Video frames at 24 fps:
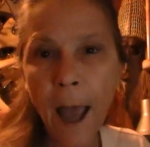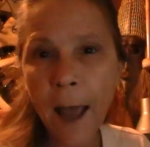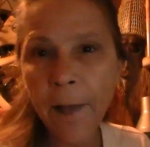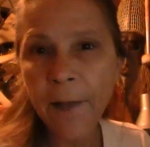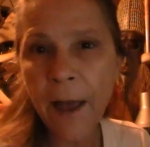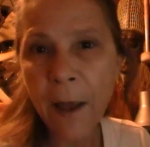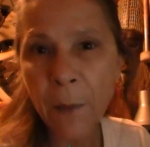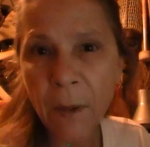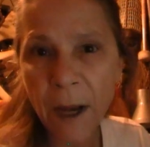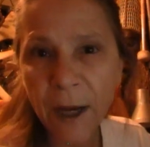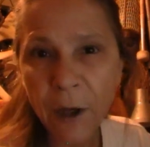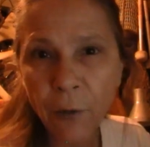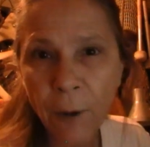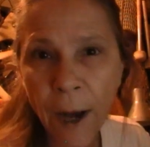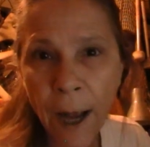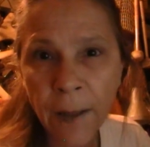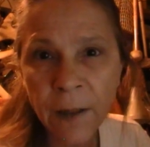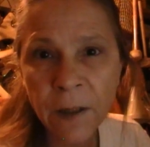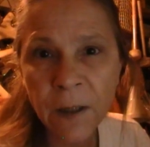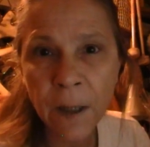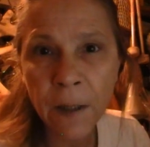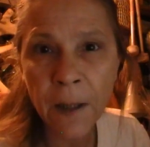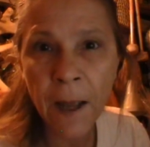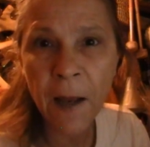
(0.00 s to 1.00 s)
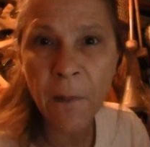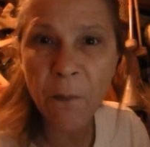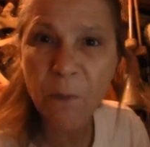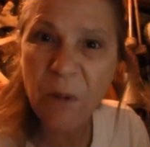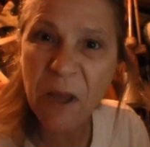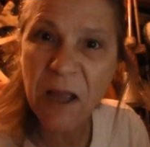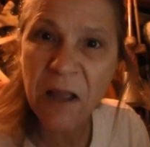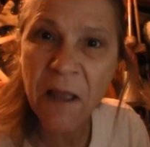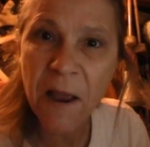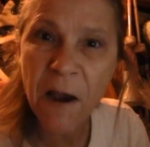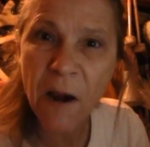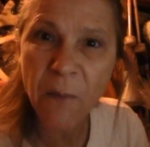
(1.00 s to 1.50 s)
and that my grandson had
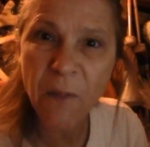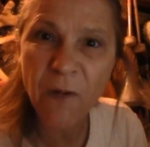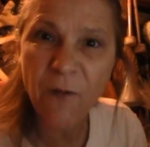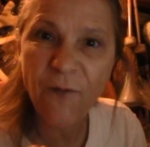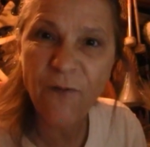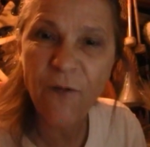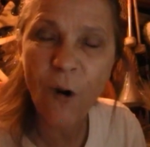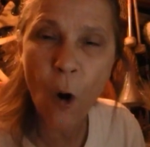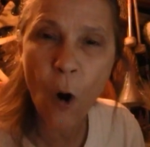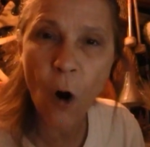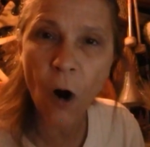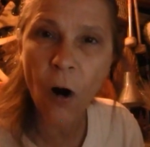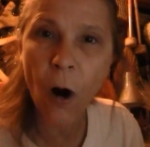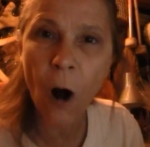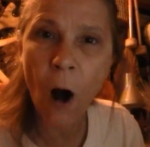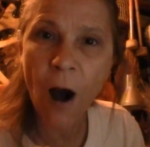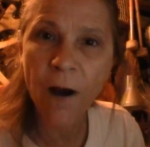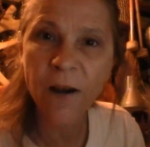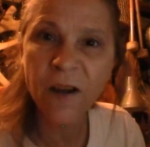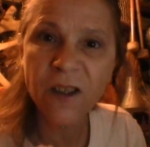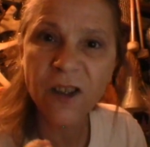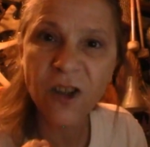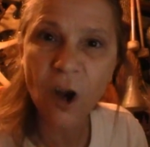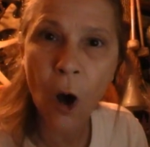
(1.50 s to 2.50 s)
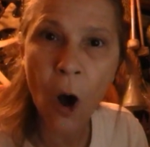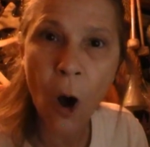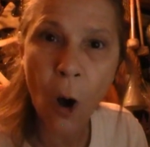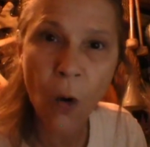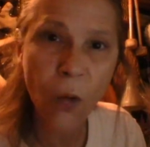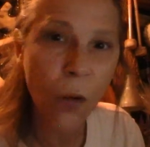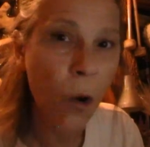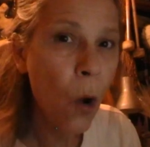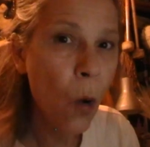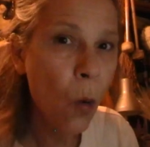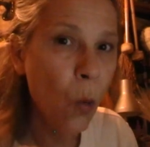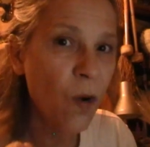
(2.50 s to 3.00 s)
been there before on his
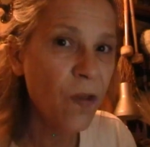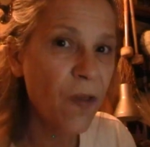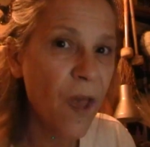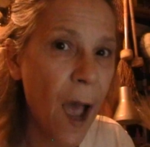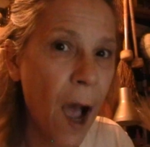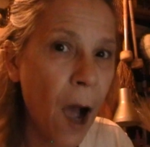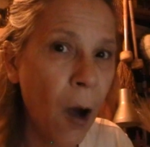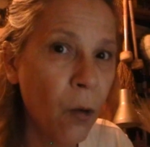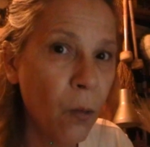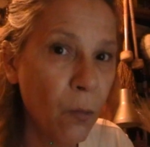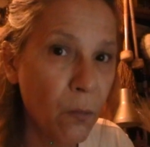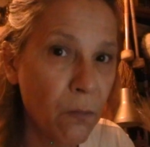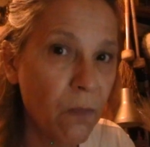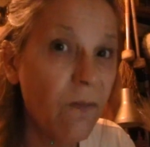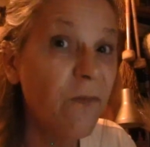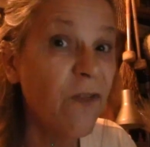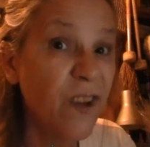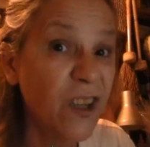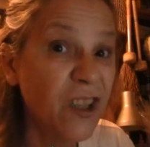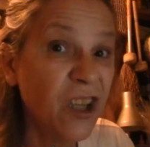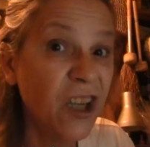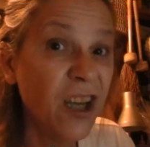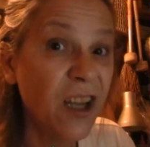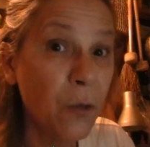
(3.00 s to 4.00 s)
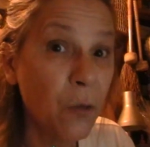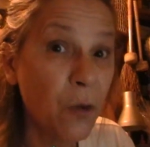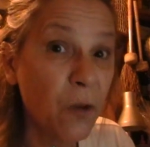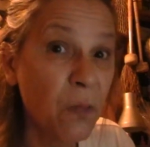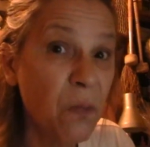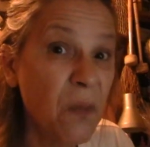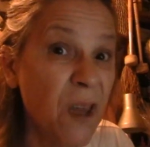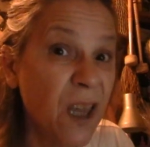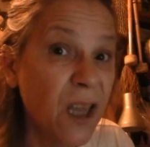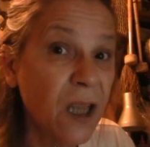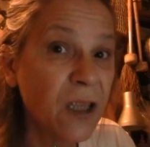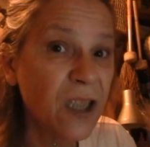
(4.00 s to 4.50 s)
own without visiting
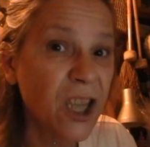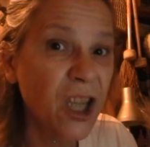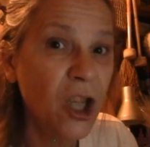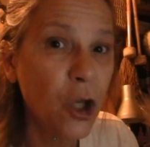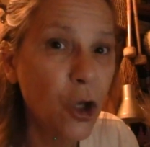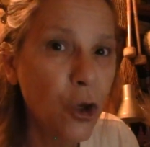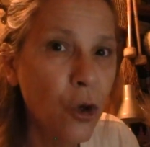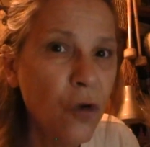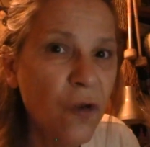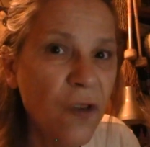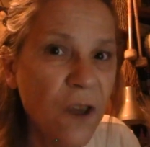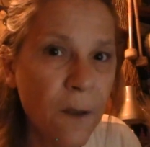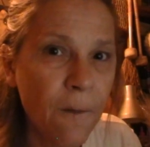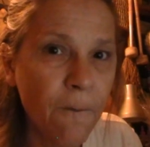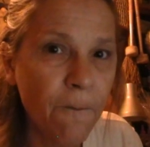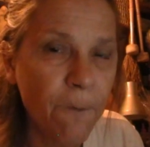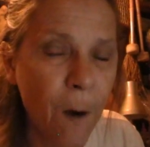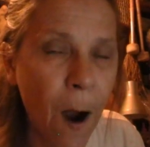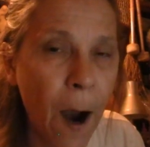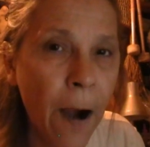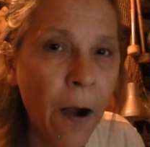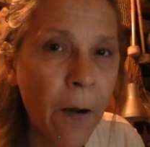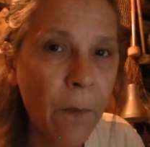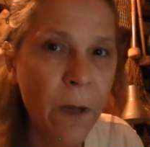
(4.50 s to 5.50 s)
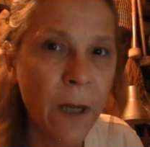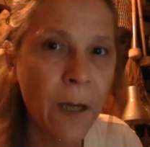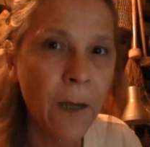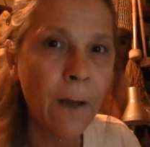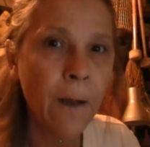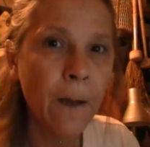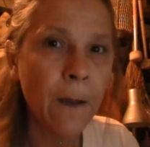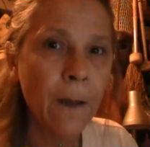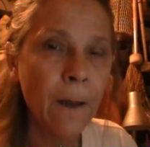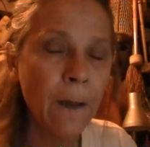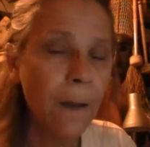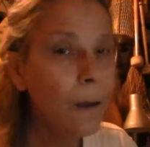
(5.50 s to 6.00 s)
with me because he knew the environment,
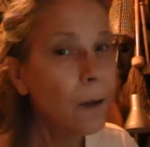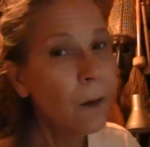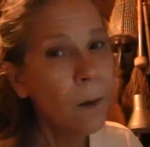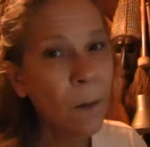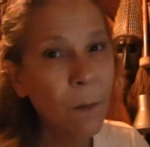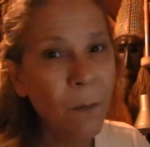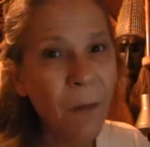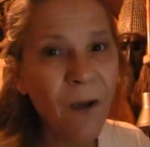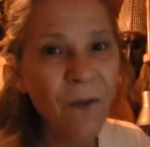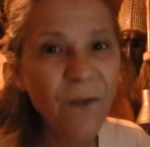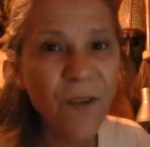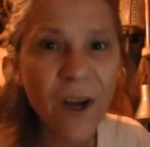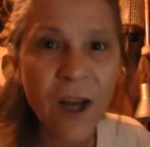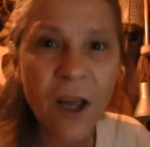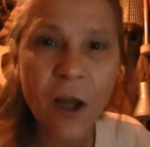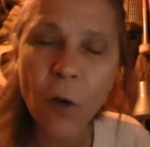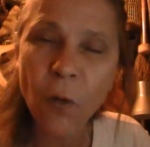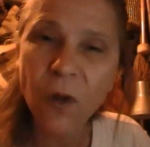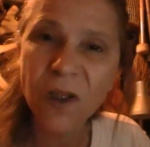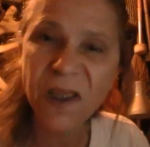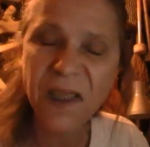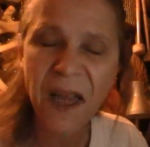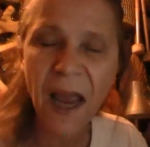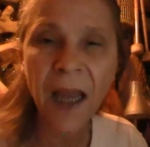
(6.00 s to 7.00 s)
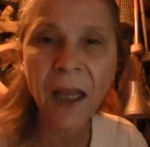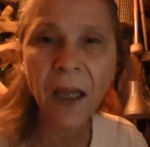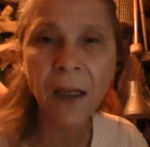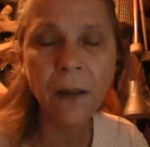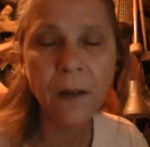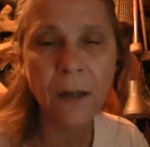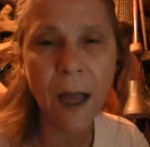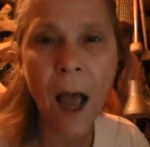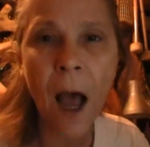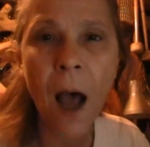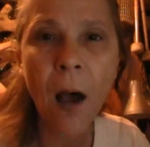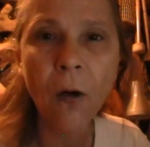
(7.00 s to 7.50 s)
my video was
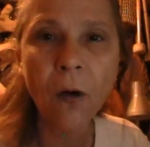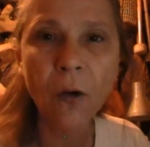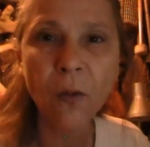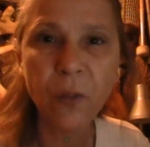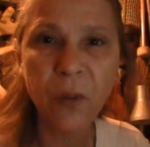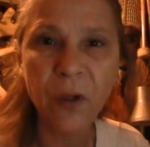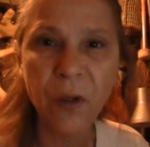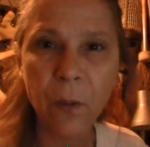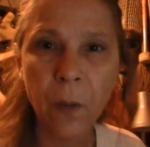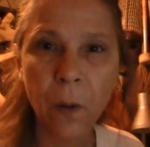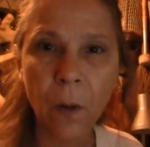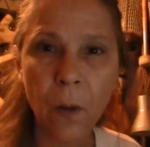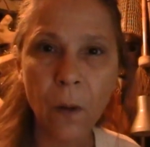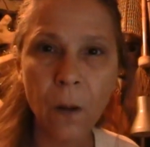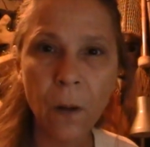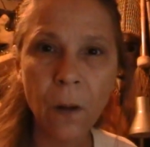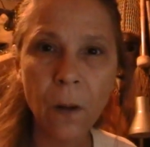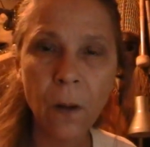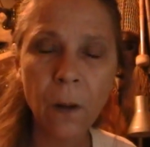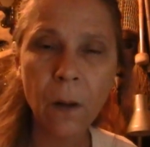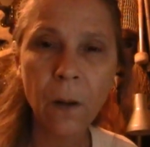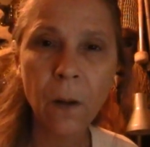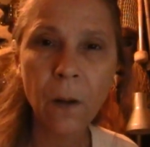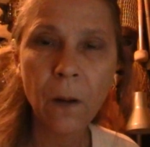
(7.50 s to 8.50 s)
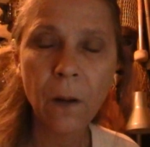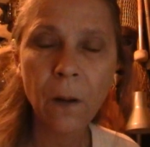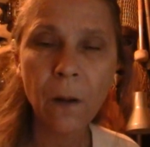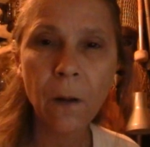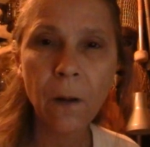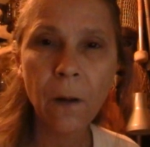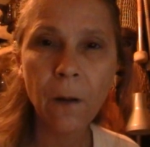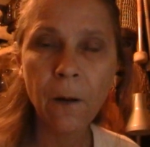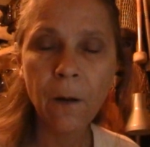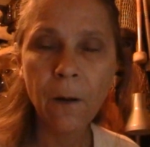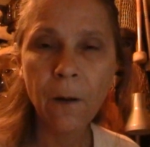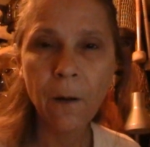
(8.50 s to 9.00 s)
taken down, people.
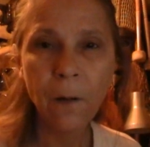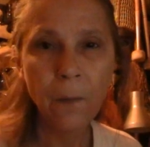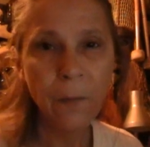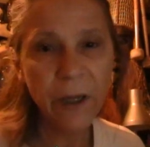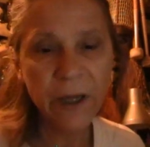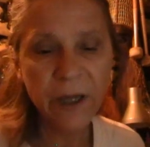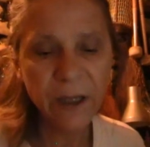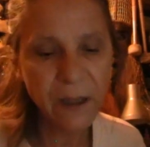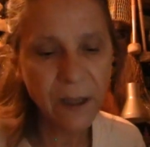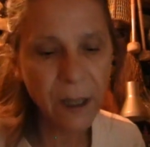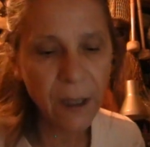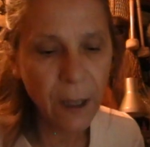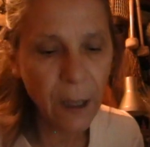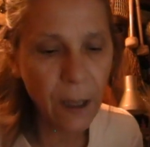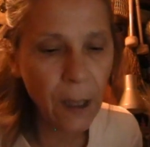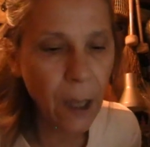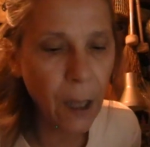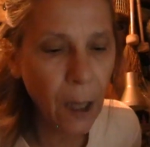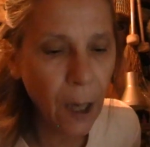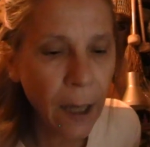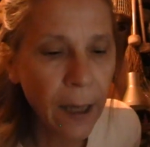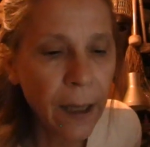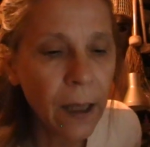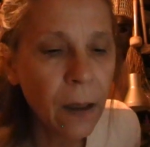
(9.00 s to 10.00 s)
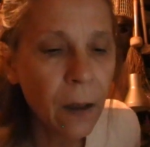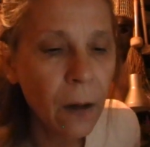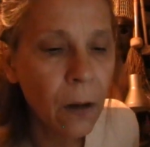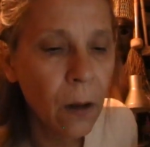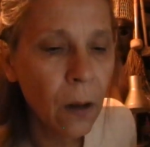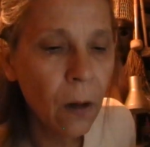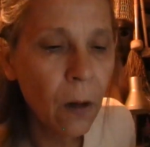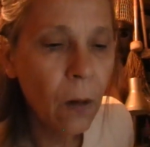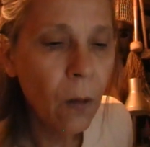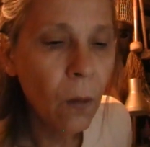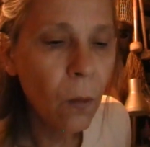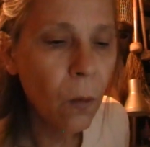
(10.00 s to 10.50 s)
Because they didn't like
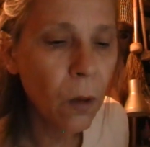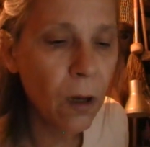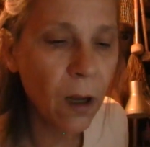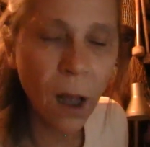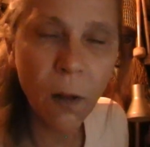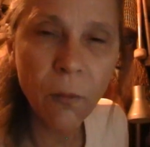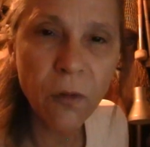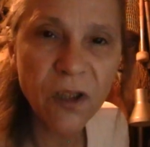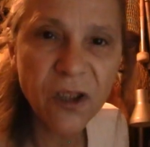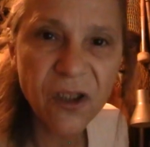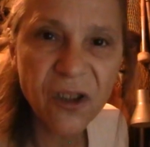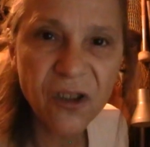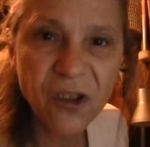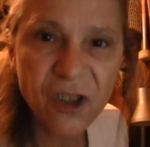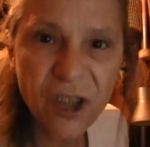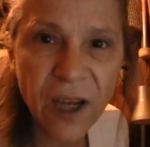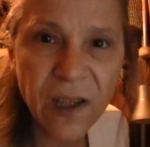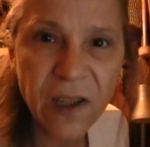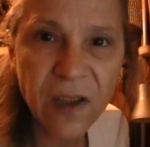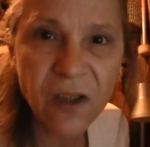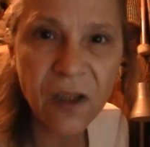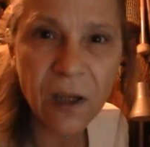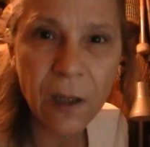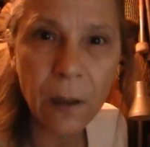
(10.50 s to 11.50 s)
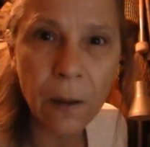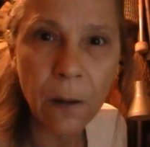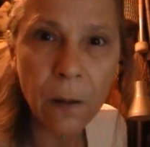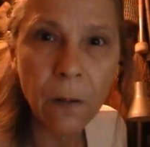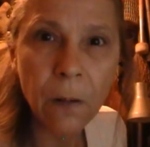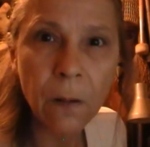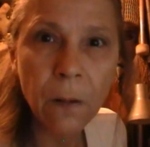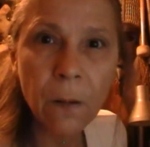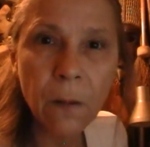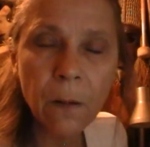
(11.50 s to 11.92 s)
what I was suggesting.